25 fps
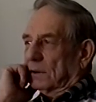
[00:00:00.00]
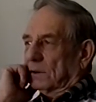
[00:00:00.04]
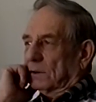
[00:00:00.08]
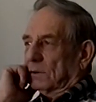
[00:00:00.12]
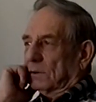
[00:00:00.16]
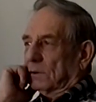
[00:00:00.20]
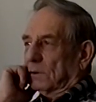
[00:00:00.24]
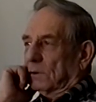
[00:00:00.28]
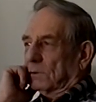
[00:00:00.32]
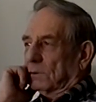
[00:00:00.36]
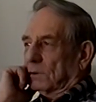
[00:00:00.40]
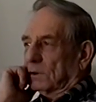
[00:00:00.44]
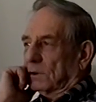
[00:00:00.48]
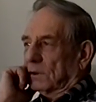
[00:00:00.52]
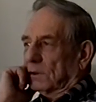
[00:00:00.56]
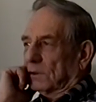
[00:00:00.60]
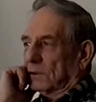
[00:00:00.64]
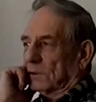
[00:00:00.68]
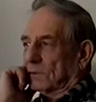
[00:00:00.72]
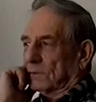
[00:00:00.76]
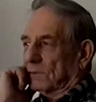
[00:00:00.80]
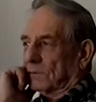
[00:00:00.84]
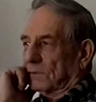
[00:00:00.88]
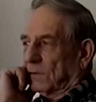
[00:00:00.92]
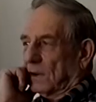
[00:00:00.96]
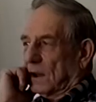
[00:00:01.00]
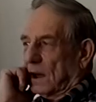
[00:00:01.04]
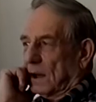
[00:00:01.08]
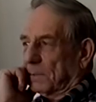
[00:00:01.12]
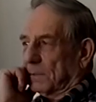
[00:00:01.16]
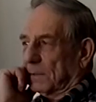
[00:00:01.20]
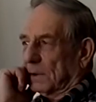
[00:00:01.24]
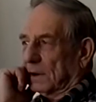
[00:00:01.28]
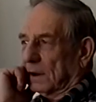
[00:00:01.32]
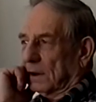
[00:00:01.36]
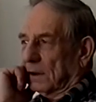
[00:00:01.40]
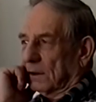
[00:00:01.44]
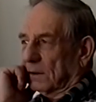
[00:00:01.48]
the road and just
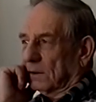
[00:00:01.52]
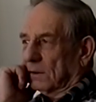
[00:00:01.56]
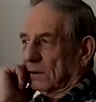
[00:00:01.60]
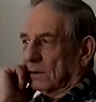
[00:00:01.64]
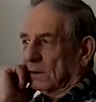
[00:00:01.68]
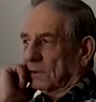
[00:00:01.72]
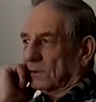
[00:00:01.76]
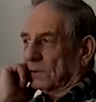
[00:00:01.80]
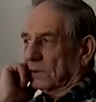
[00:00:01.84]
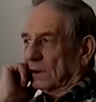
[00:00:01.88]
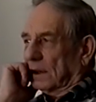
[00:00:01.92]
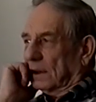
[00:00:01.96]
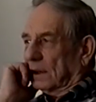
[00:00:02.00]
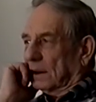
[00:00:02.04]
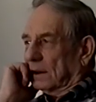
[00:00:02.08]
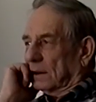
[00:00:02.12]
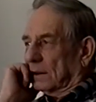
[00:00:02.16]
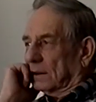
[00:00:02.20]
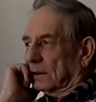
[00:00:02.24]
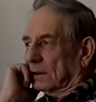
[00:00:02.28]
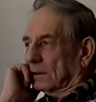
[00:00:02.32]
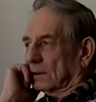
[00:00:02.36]
flopping down on a sled.